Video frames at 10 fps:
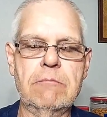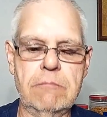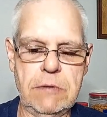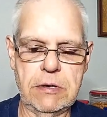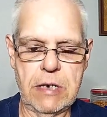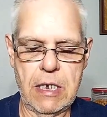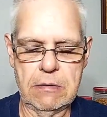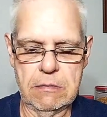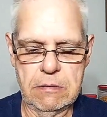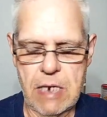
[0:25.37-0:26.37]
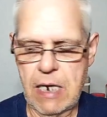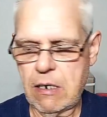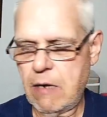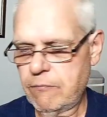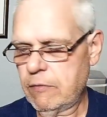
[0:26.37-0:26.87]
It's not
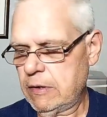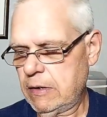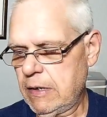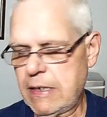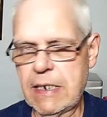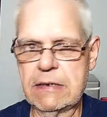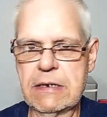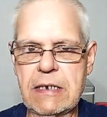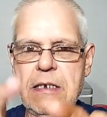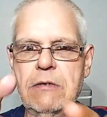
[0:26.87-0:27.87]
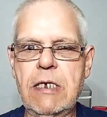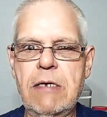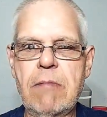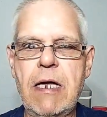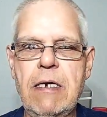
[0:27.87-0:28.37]
knockoff or anything like that, because it's got the little
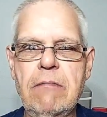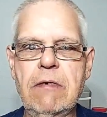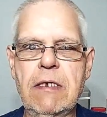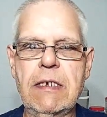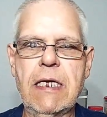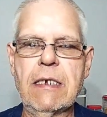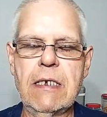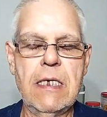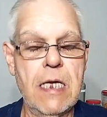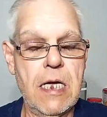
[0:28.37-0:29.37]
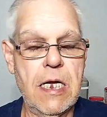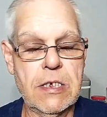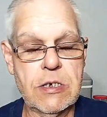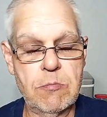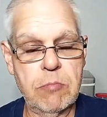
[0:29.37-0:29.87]
name on it and everything like that.
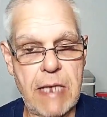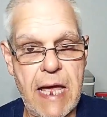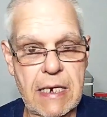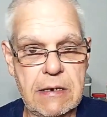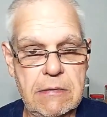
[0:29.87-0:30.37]
It's in black.